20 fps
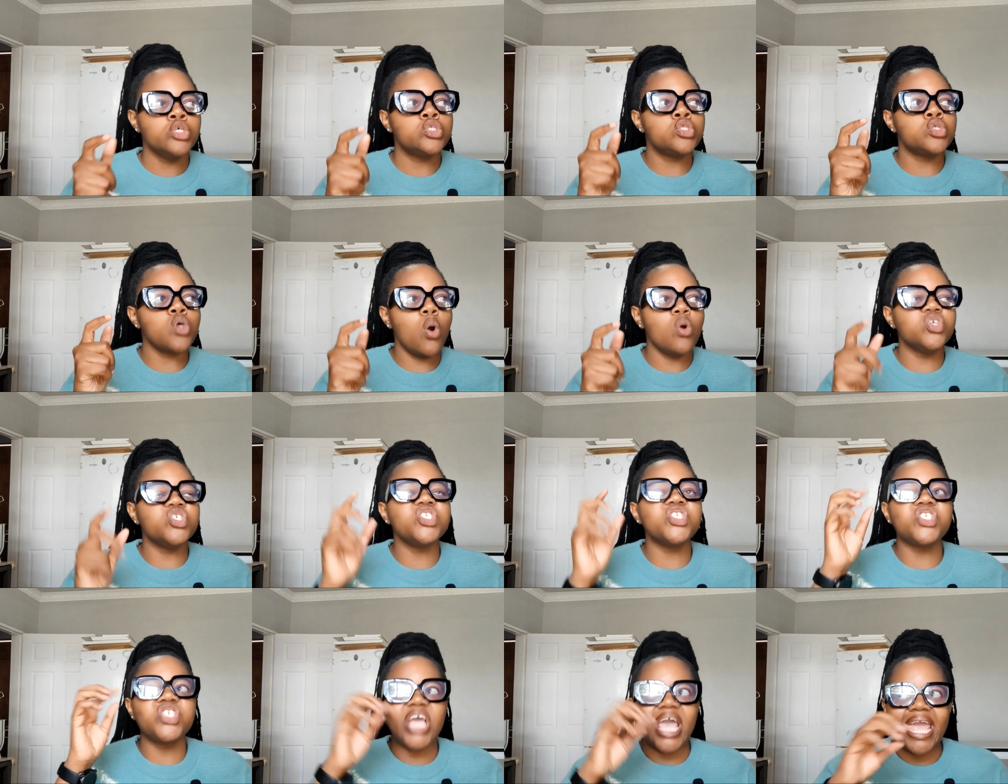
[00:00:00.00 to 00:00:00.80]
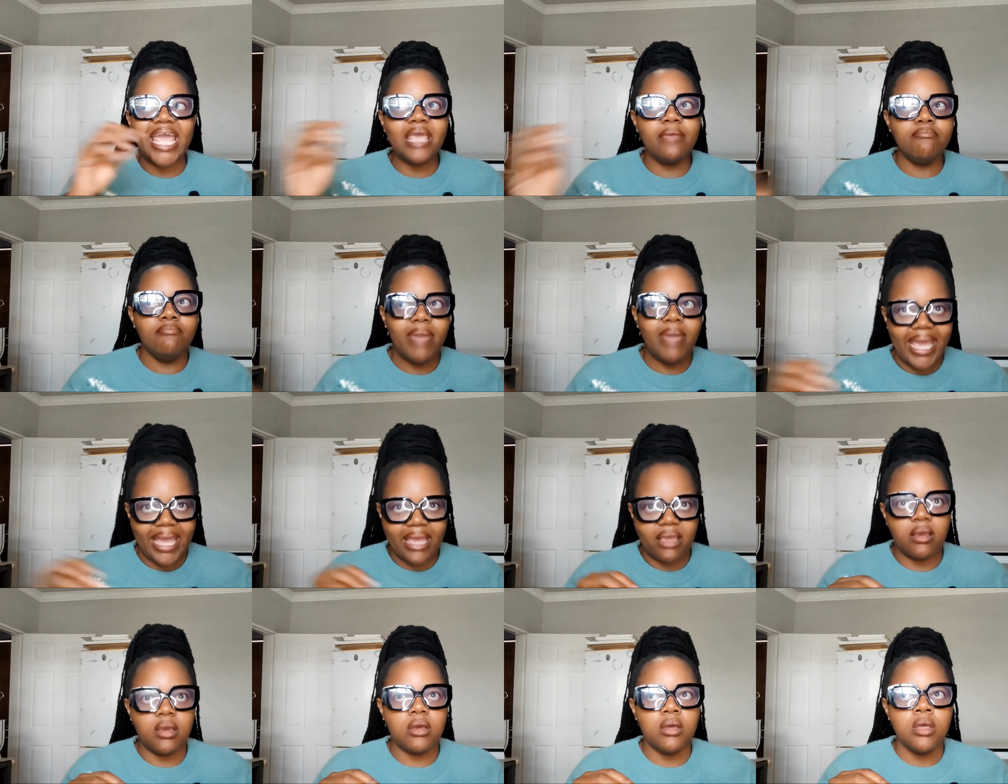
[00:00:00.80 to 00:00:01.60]
So
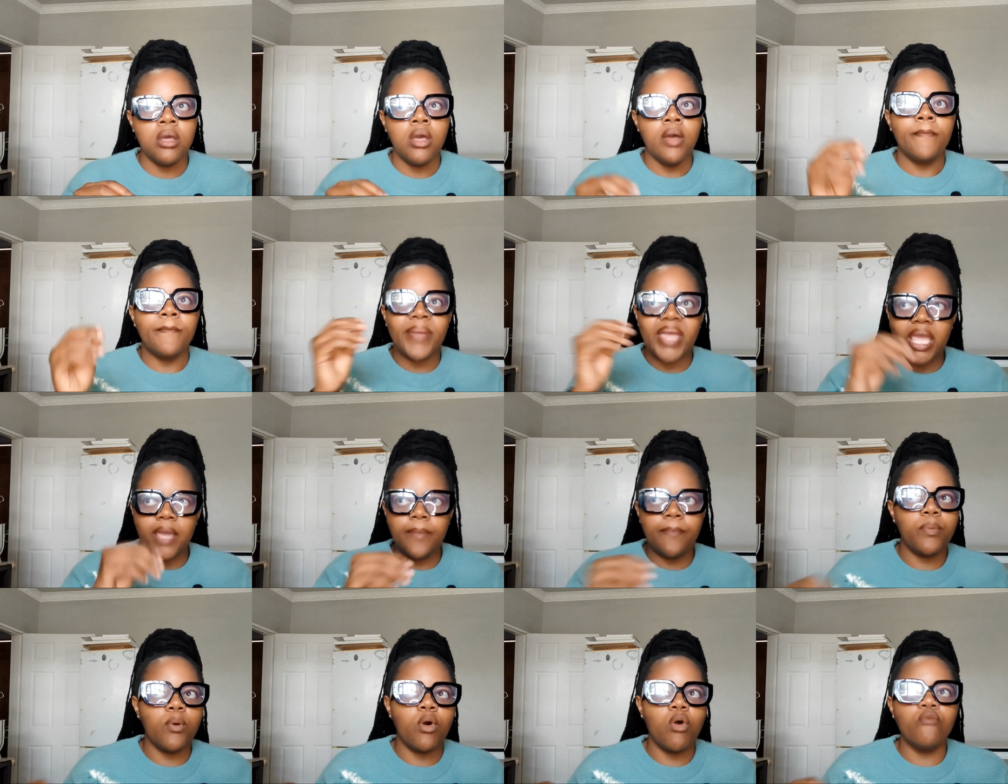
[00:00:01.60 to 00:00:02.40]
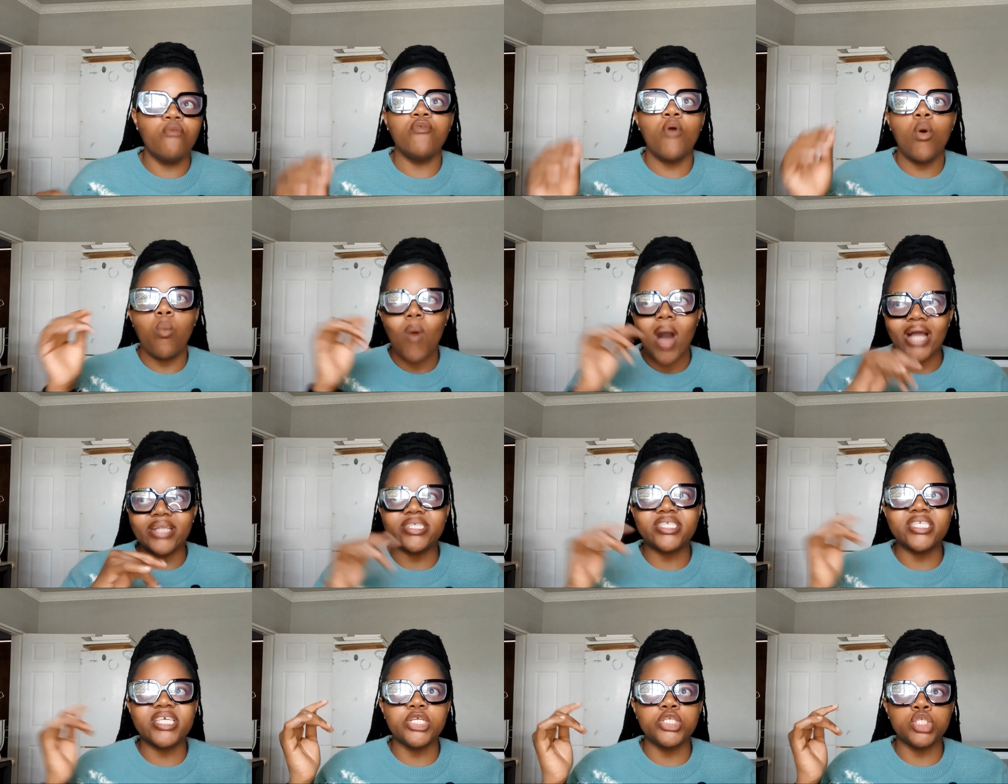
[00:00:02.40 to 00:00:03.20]
shaming people for
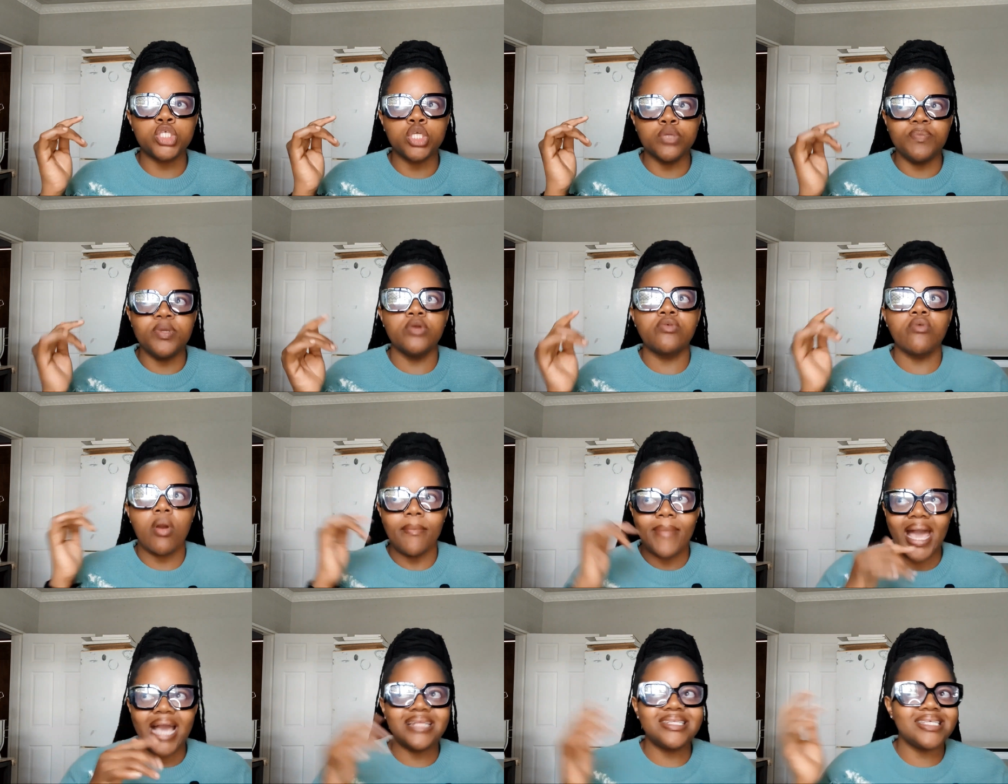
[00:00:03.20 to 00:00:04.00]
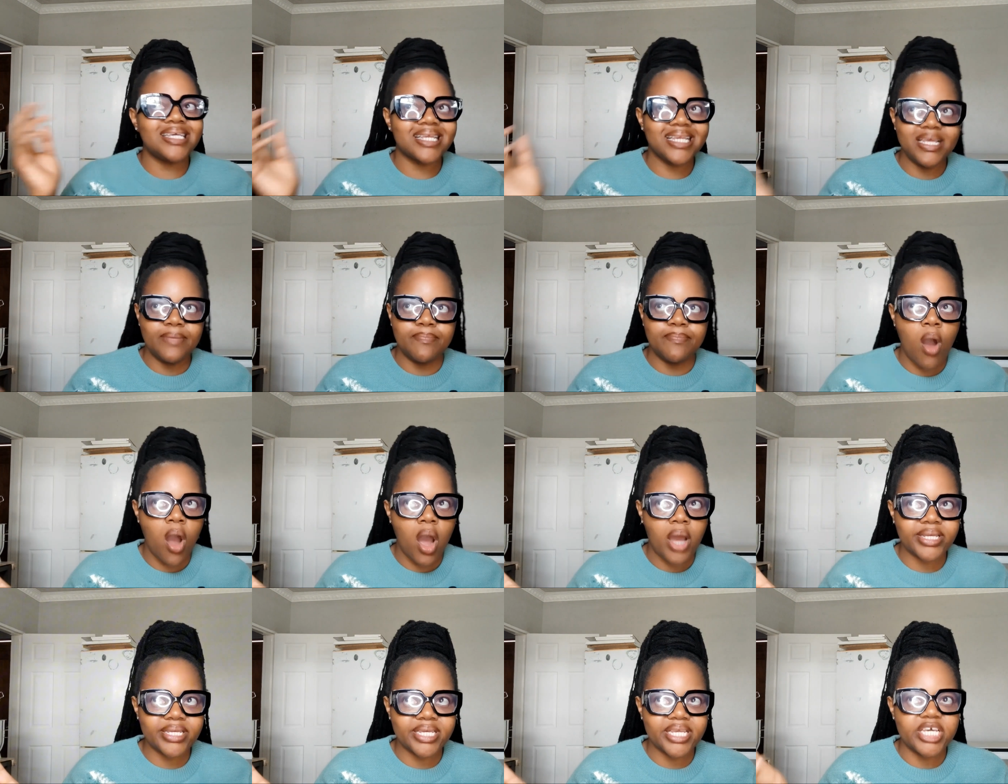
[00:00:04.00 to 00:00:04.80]
wanting to be romantically
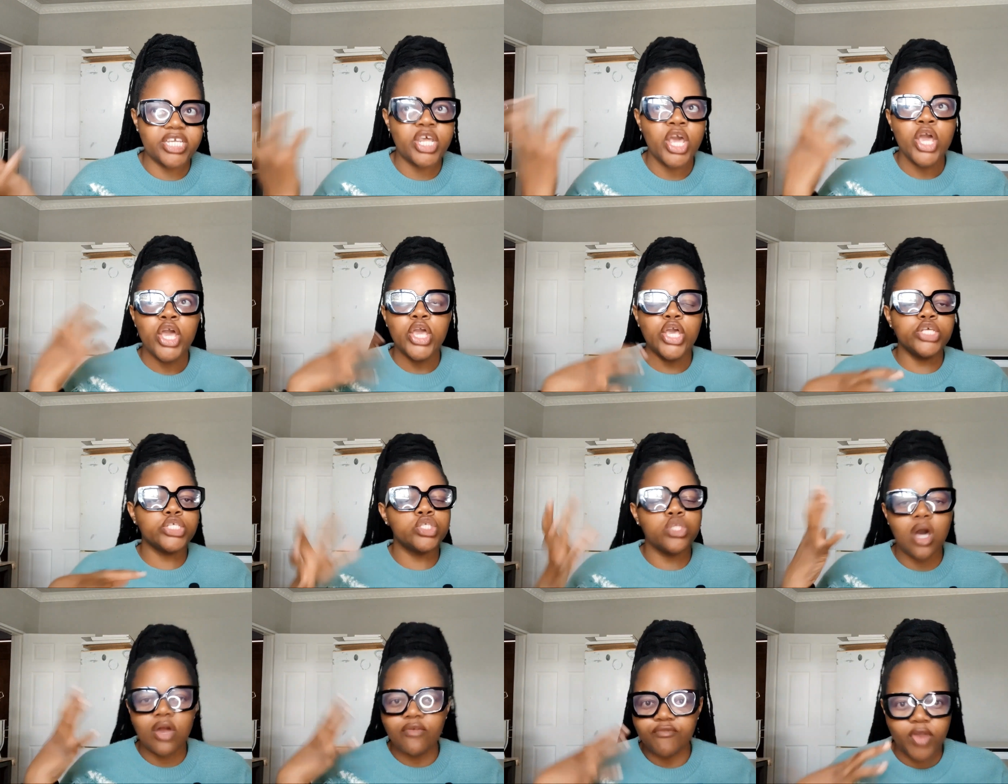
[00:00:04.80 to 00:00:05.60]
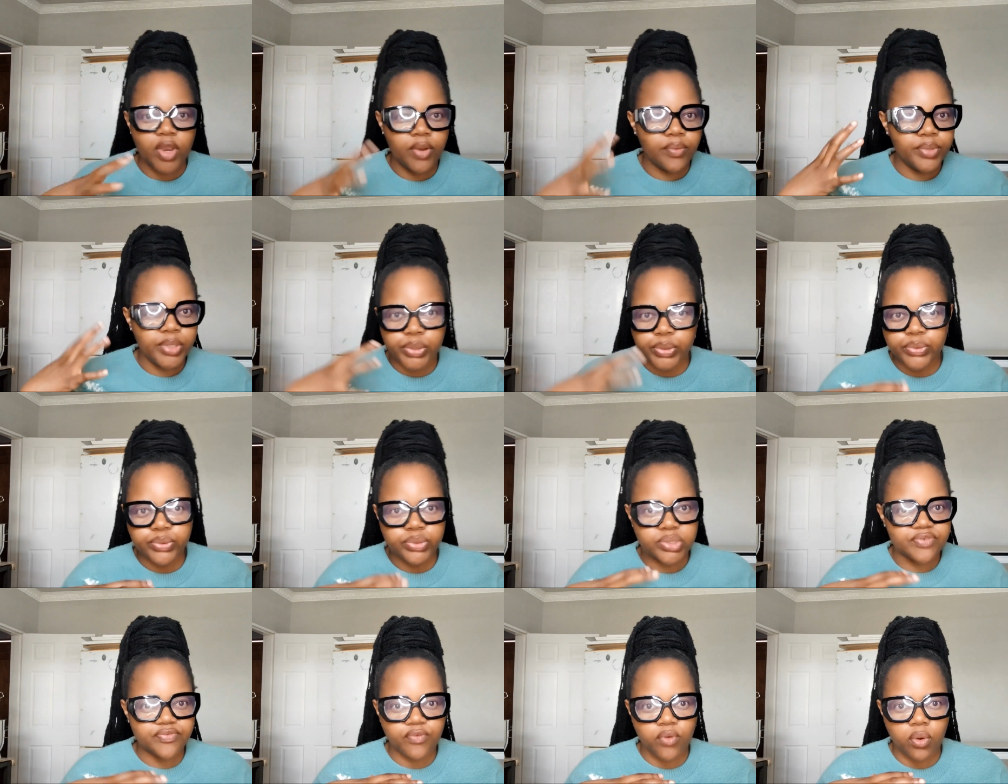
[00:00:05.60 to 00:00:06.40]
partnered is not very
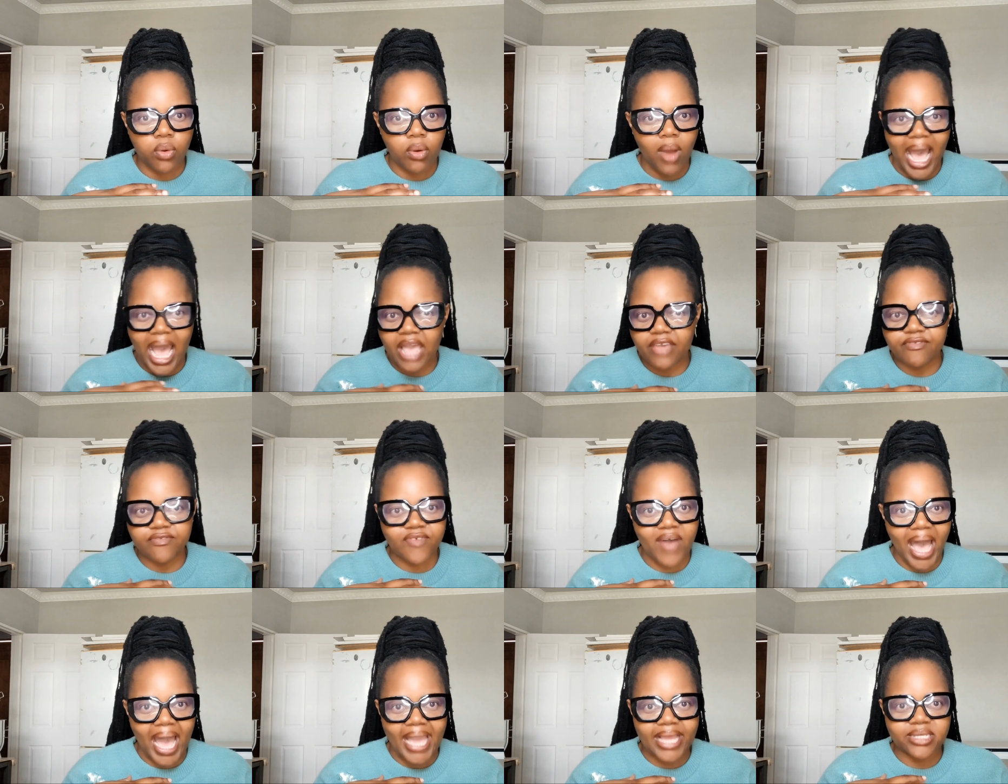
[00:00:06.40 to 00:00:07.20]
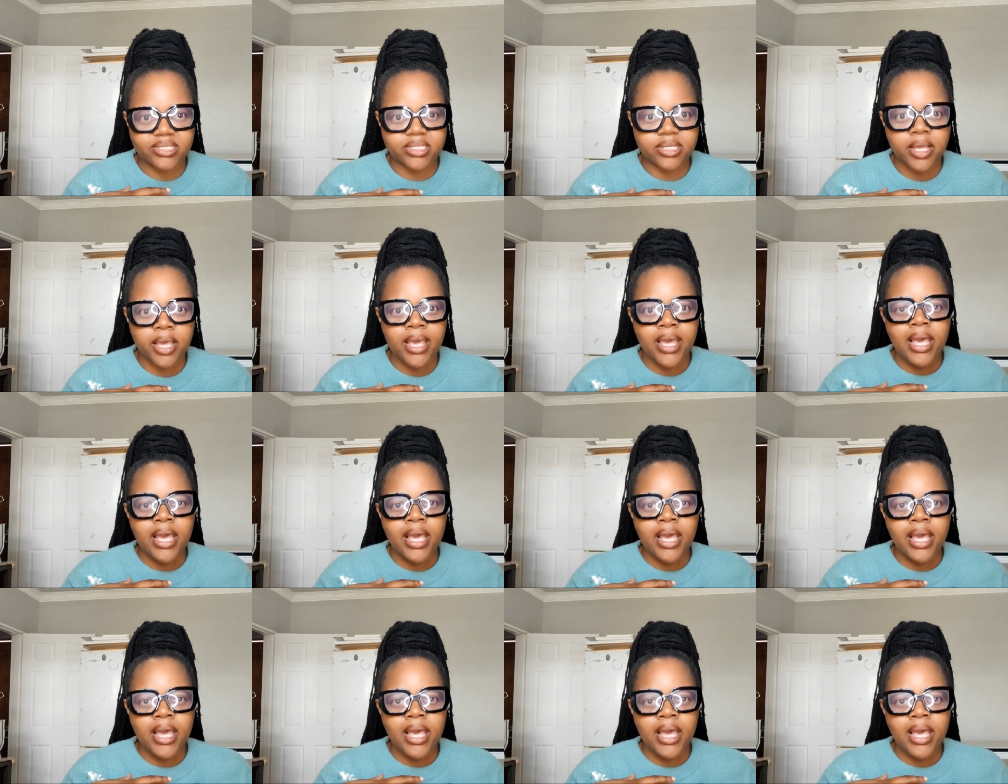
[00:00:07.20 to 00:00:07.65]
useful, I find.